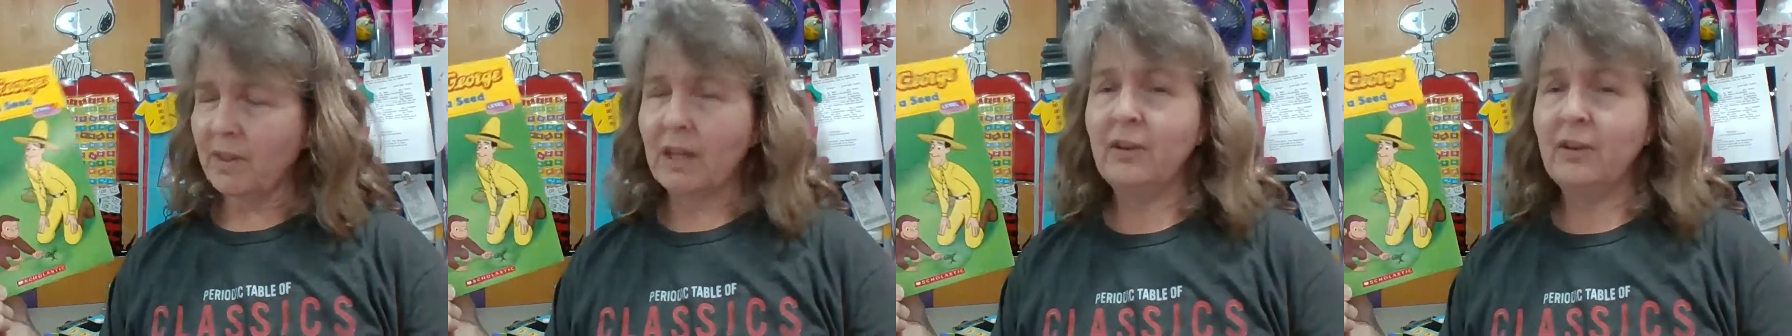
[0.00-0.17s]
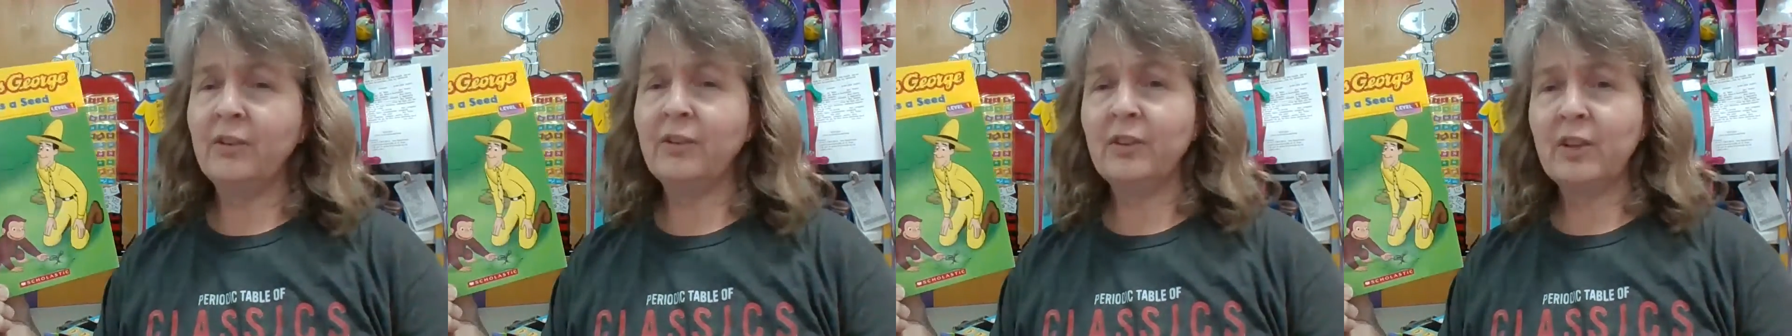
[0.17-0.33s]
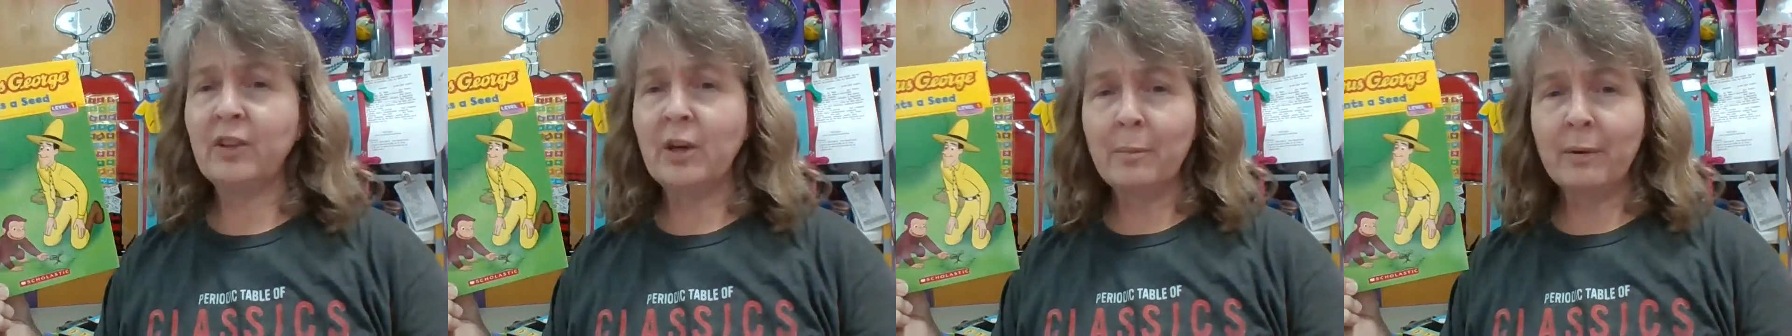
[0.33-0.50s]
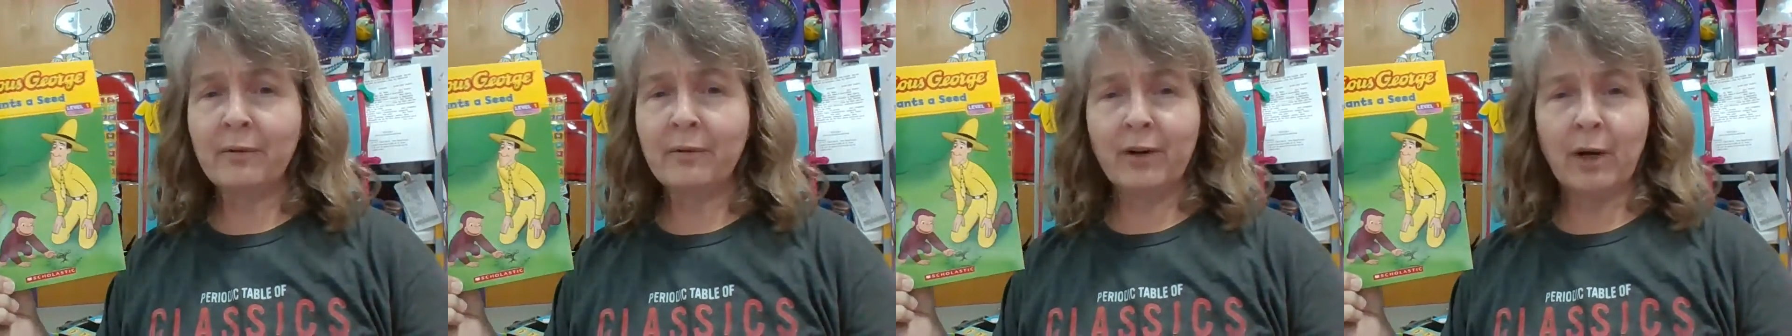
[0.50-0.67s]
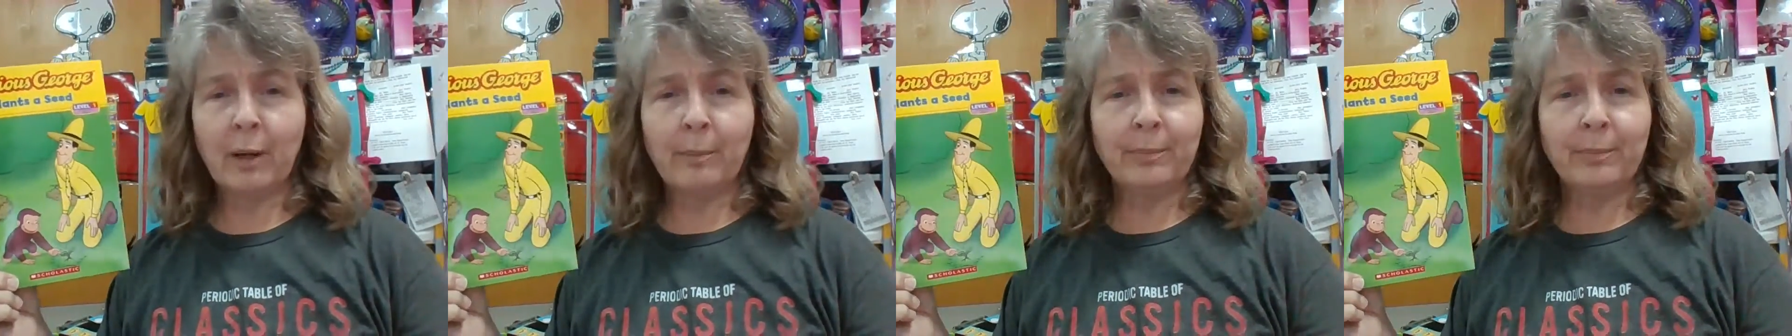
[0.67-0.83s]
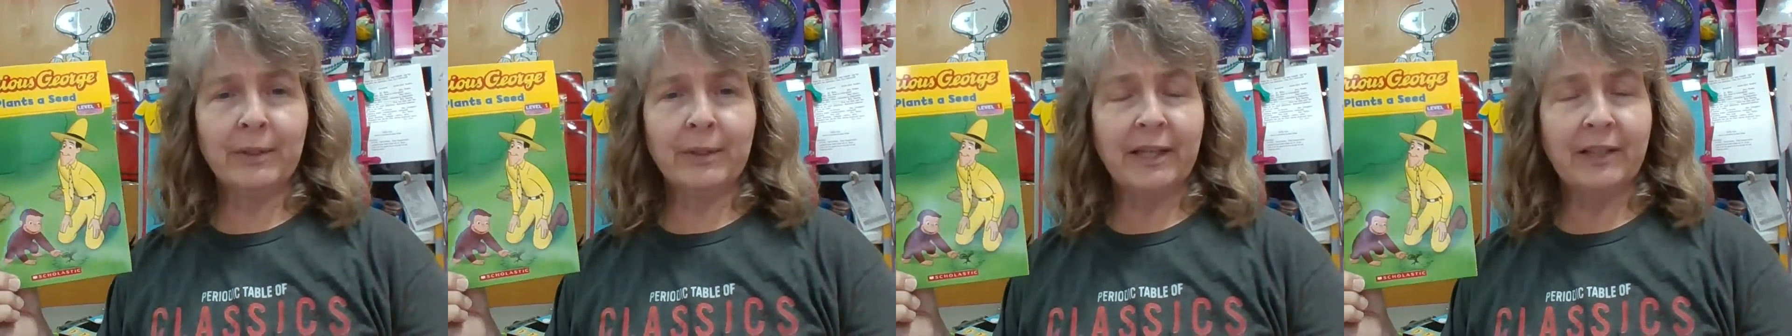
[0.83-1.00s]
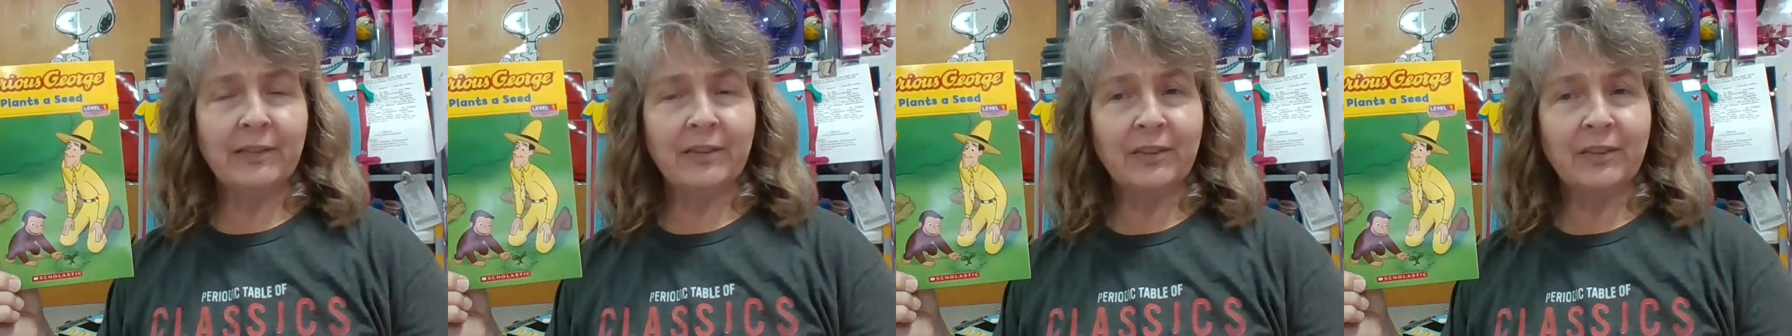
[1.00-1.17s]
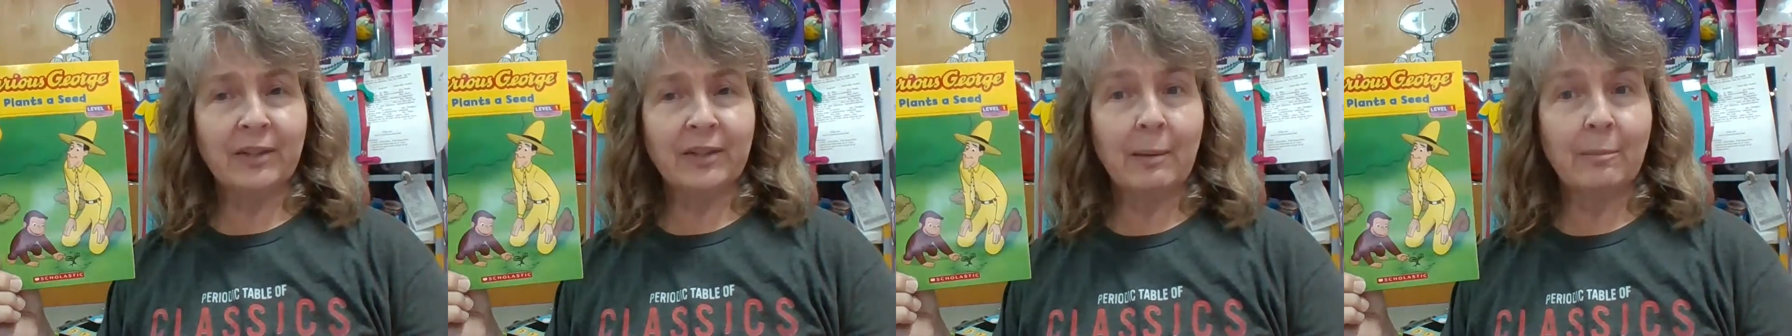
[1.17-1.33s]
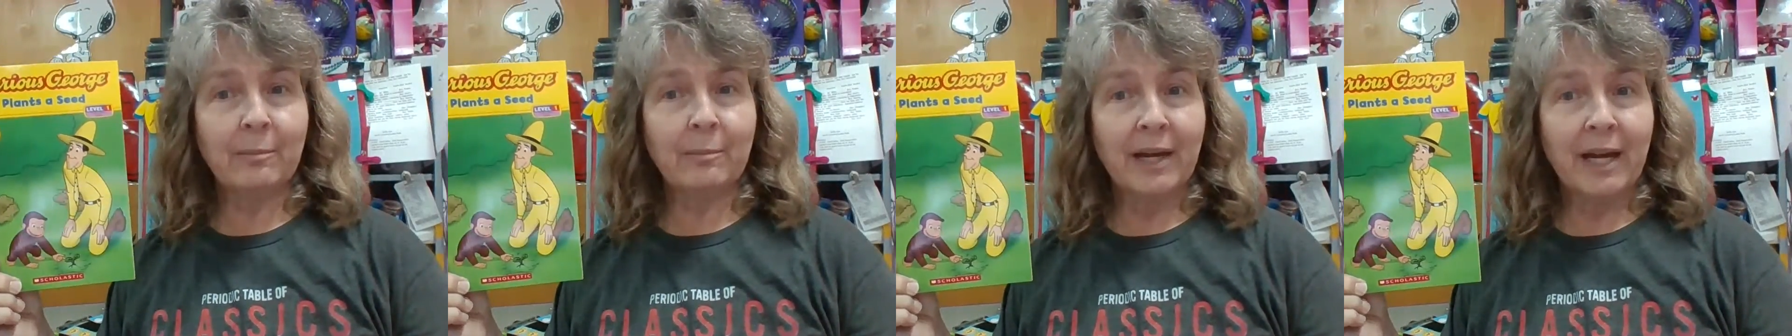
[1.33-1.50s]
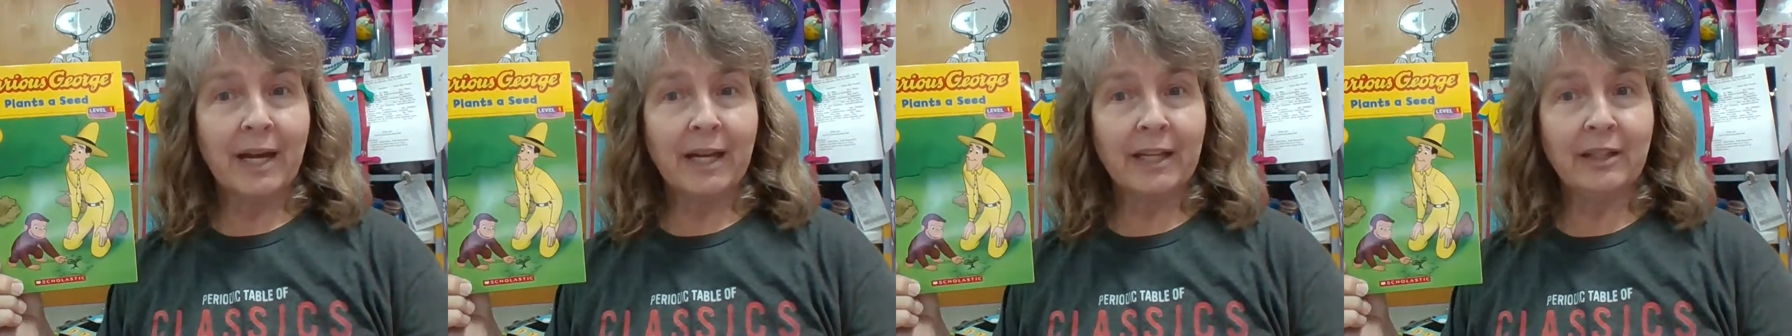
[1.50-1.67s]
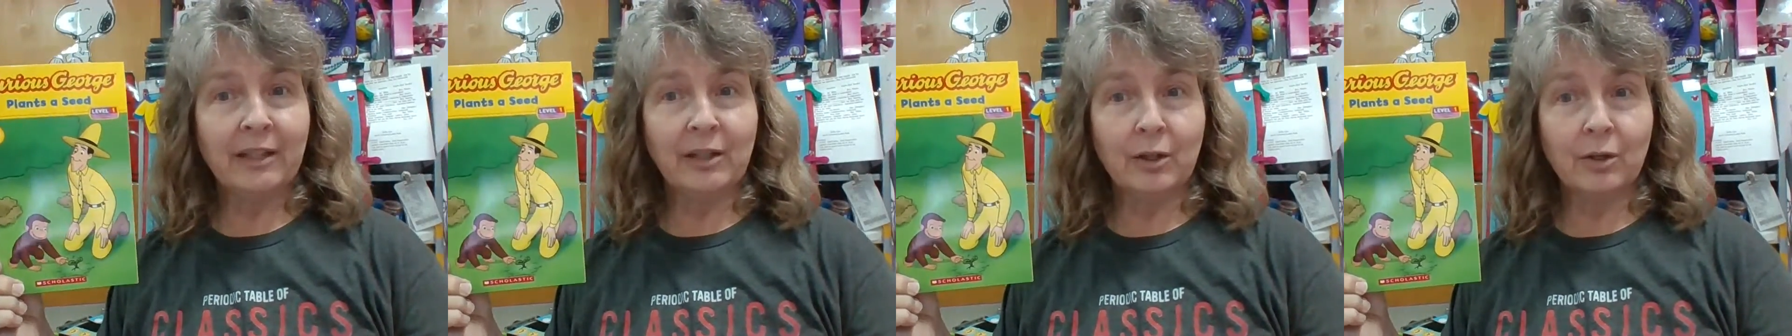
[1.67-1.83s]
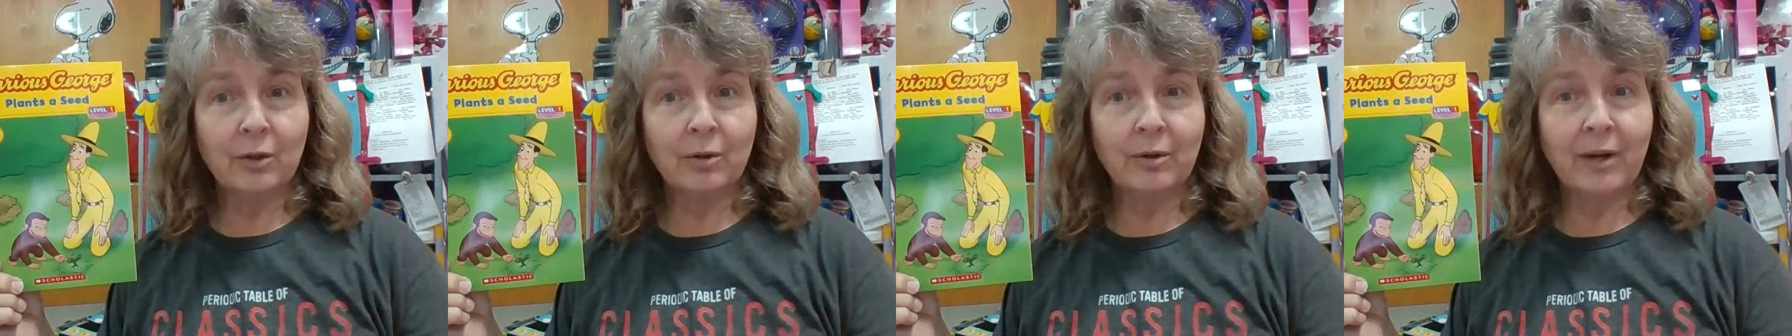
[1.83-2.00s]
Some of our plants come back
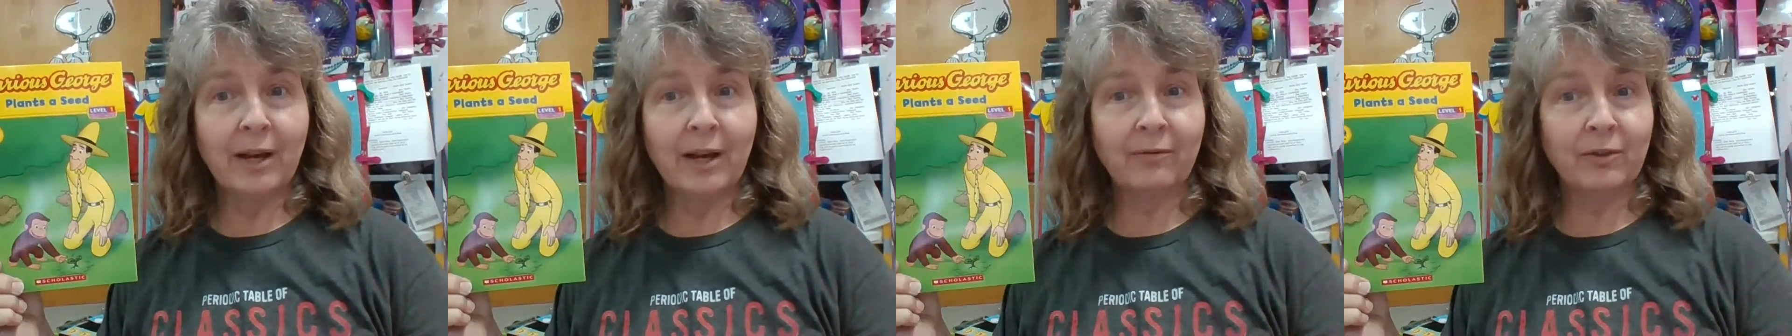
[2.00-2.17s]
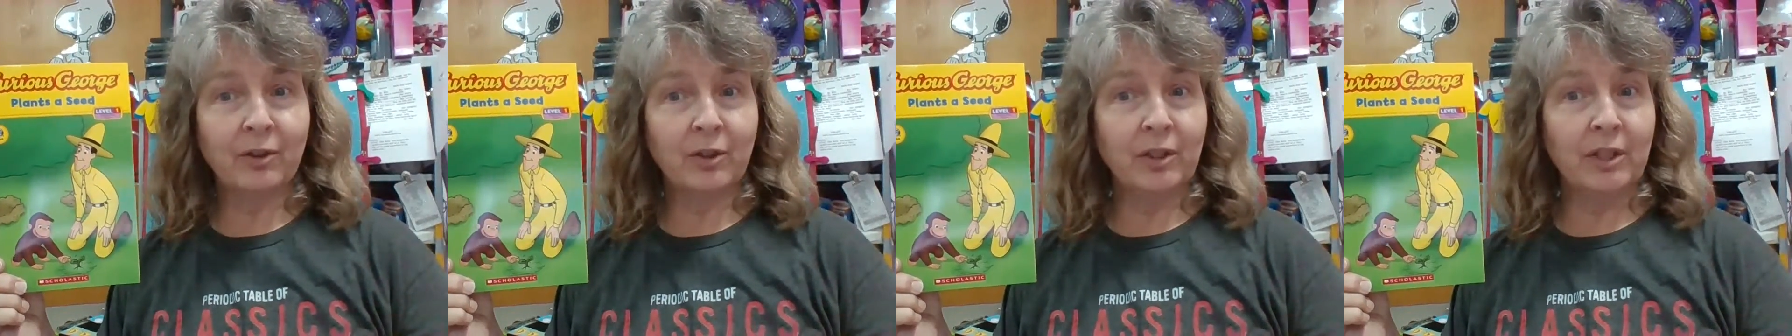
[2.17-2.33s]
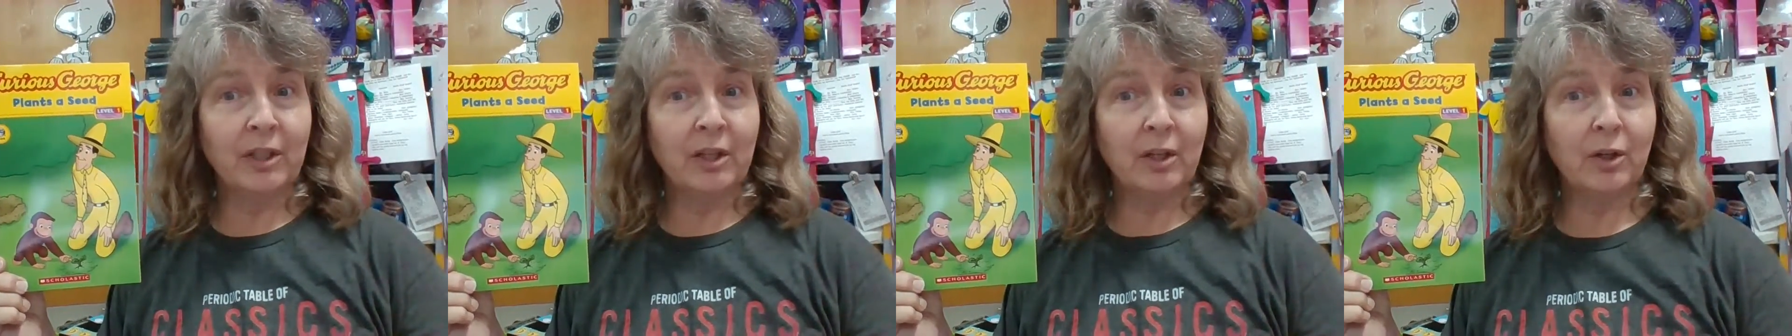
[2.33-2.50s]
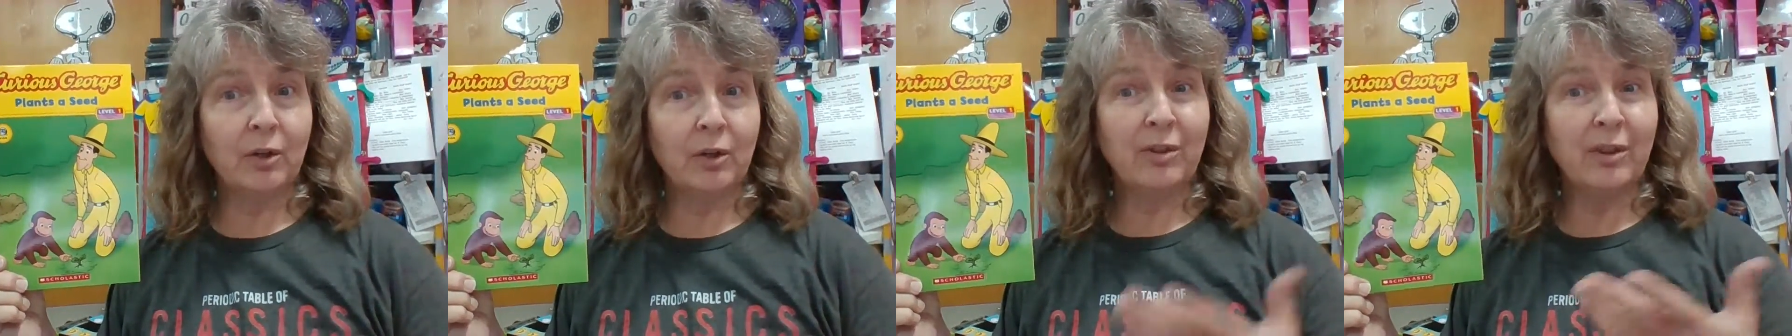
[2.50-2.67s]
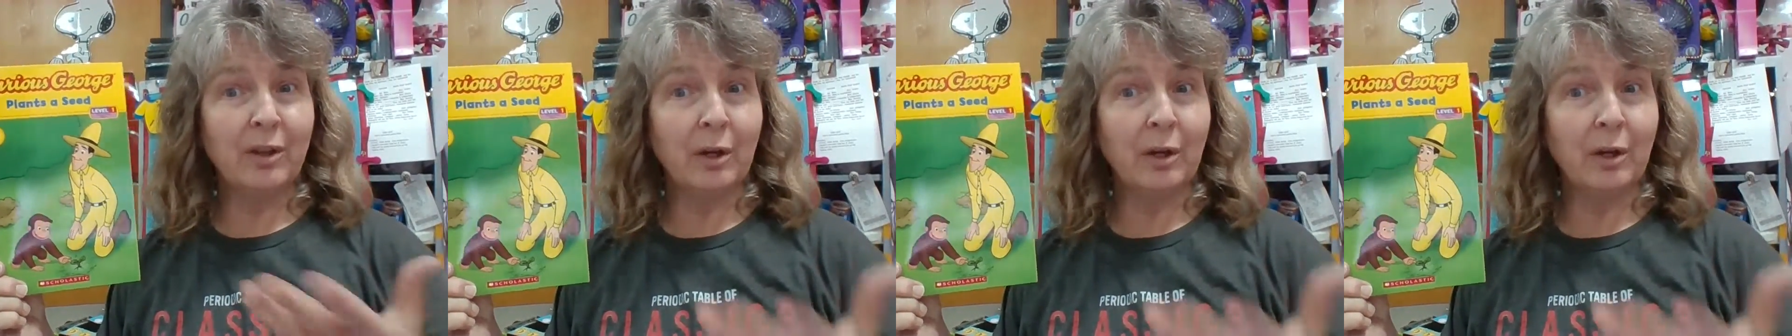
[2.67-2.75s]
year after year.